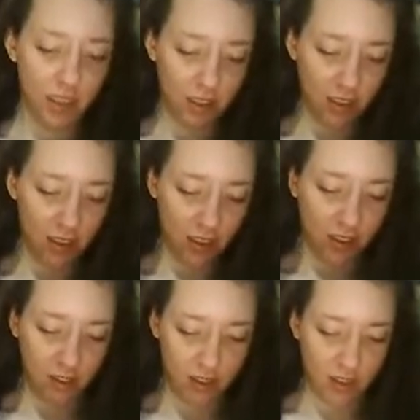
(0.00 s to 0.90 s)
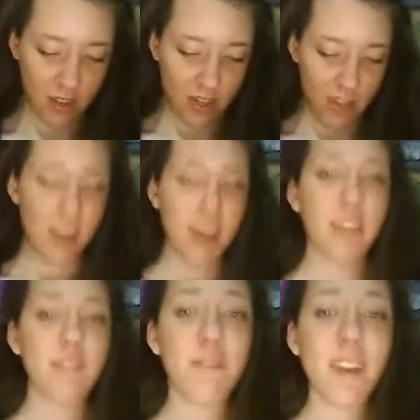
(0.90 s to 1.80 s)
They're the
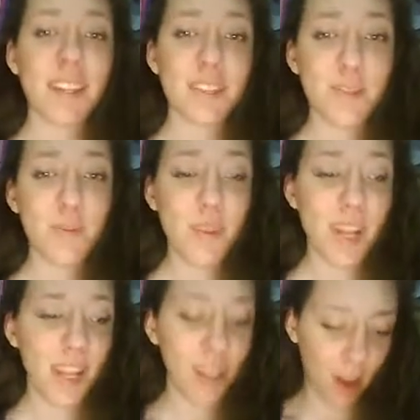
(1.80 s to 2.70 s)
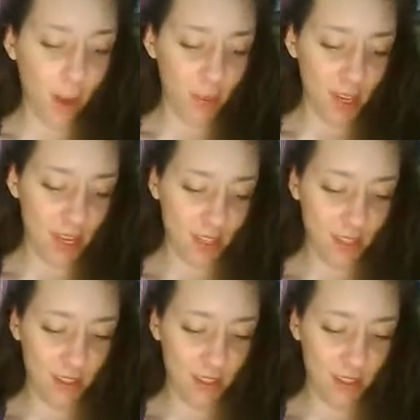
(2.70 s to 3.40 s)
advanced reading copy.